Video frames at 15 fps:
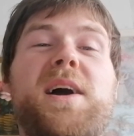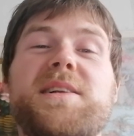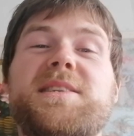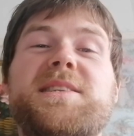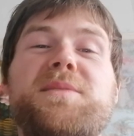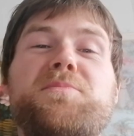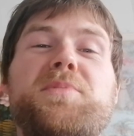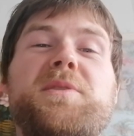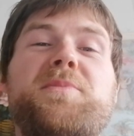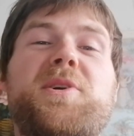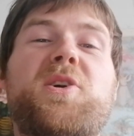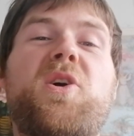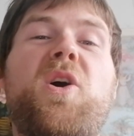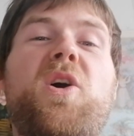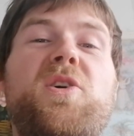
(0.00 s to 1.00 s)
And simply
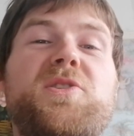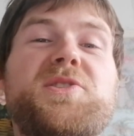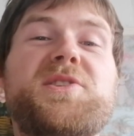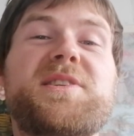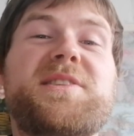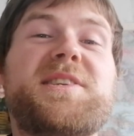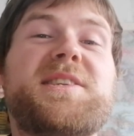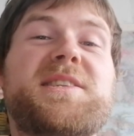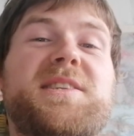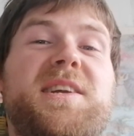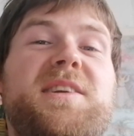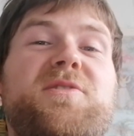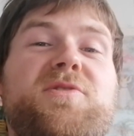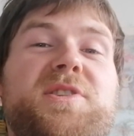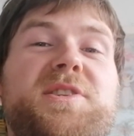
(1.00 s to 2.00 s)
because, and this isn't
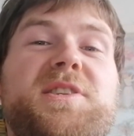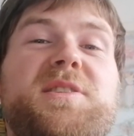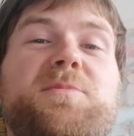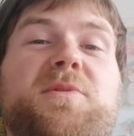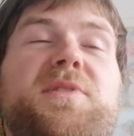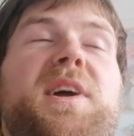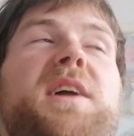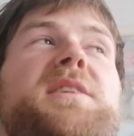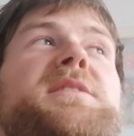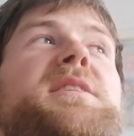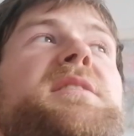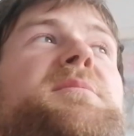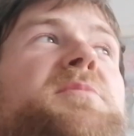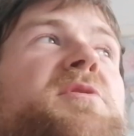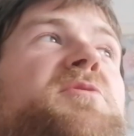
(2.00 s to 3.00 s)
a criticism of
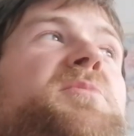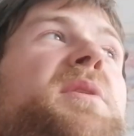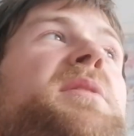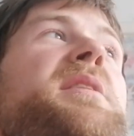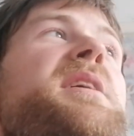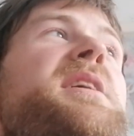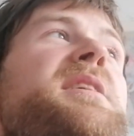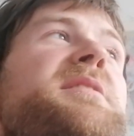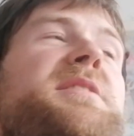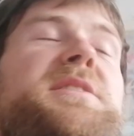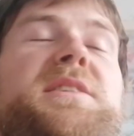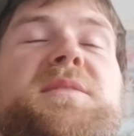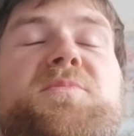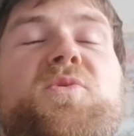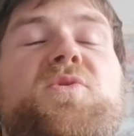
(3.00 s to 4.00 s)
calisthenic movement,
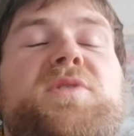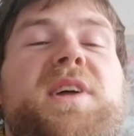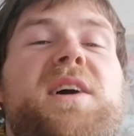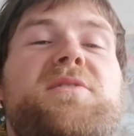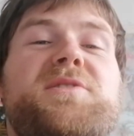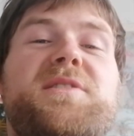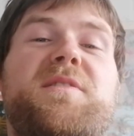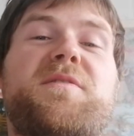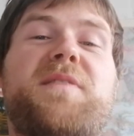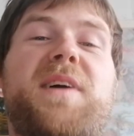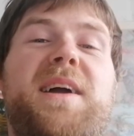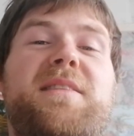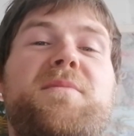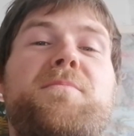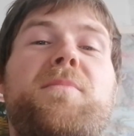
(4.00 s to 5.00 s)
this is more down to the
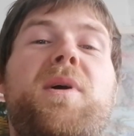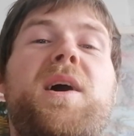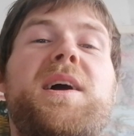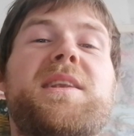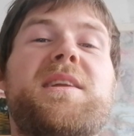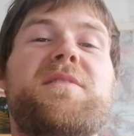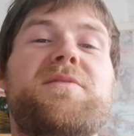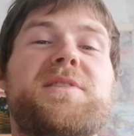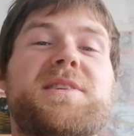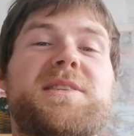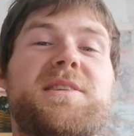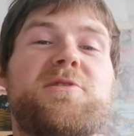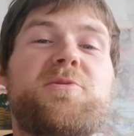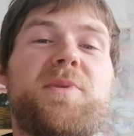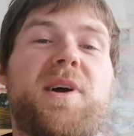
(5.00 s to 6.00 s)
fact that my level is
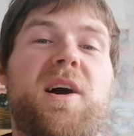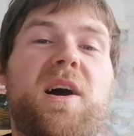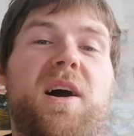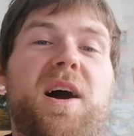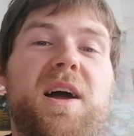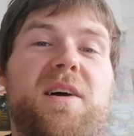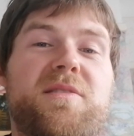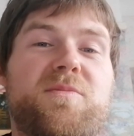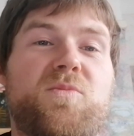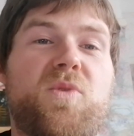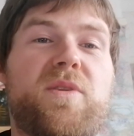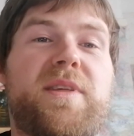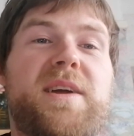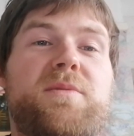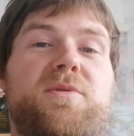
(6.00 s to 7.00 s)
a little bit higher than
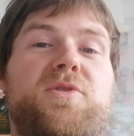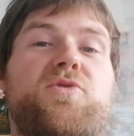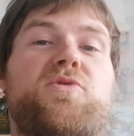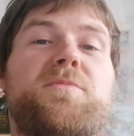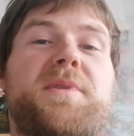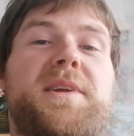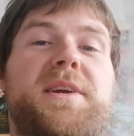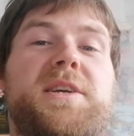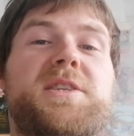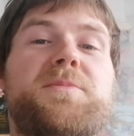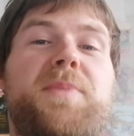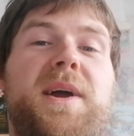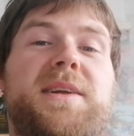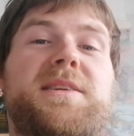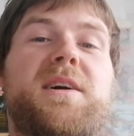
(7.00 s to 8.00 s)
what they would normally
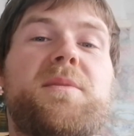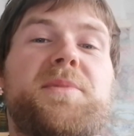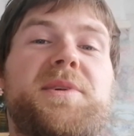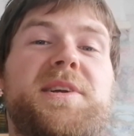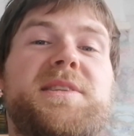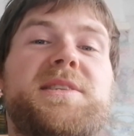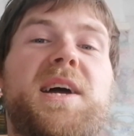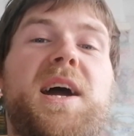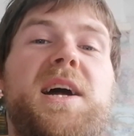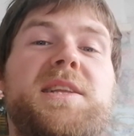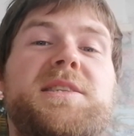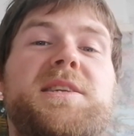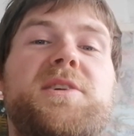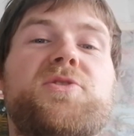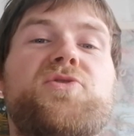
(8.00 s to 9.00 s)
expect coming into
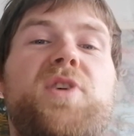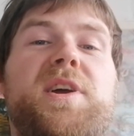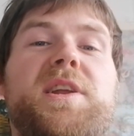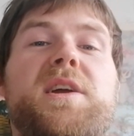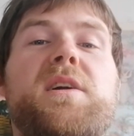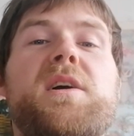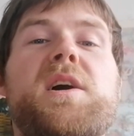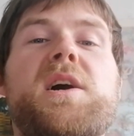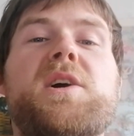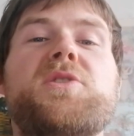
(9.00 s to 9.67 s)
handstand training.